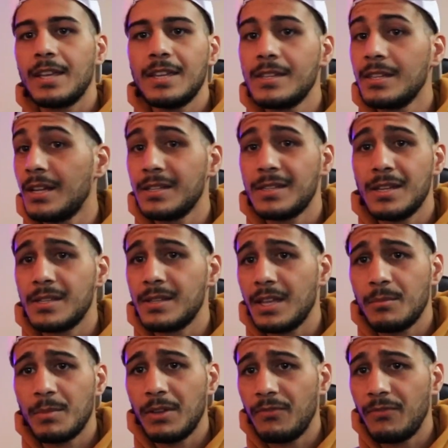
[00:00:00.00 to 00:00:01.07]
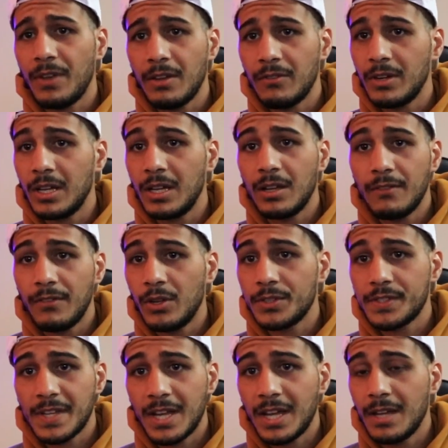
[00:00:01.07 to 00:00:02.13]
Casey Neistat is like my favorite of all
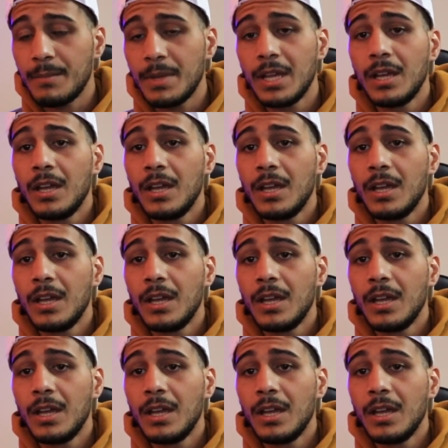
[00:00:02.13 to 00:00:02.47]
time.